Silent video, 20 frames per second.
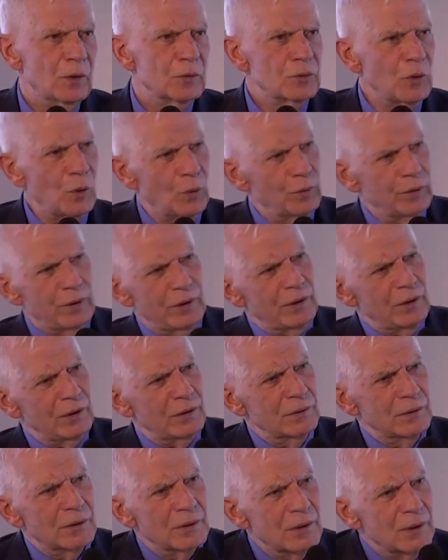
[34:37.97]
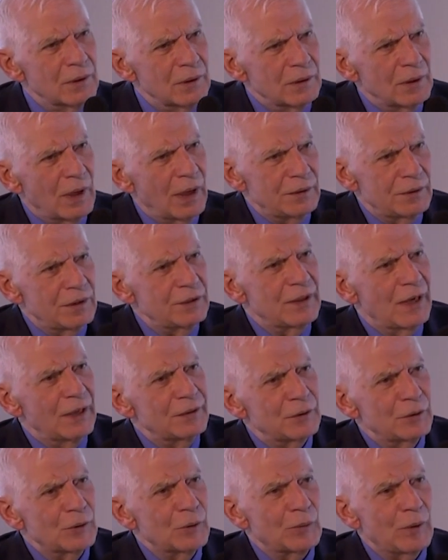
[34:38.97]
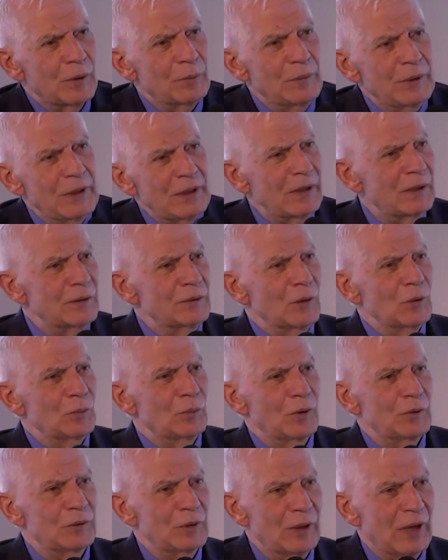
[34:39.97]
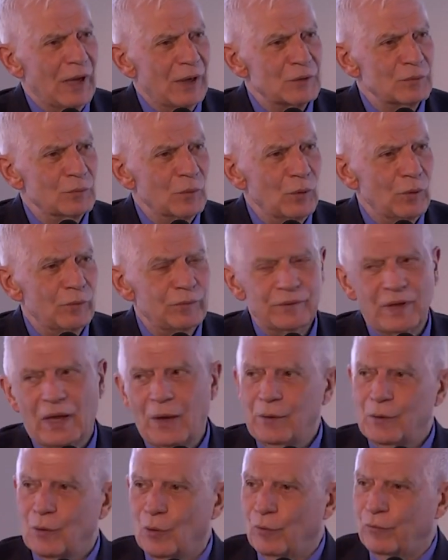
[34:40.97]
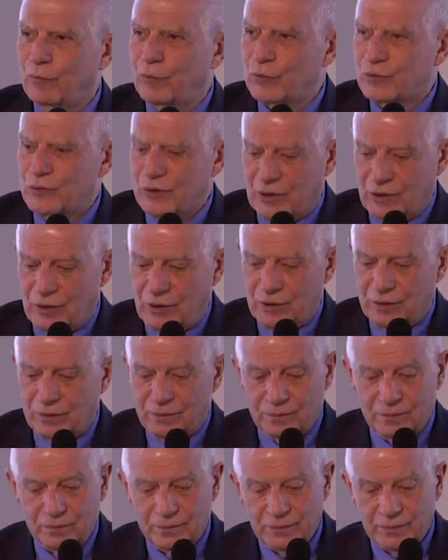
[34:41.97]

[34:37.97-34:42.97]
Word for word: So I did that in Crimea, nobody has moved, now I go for Syria.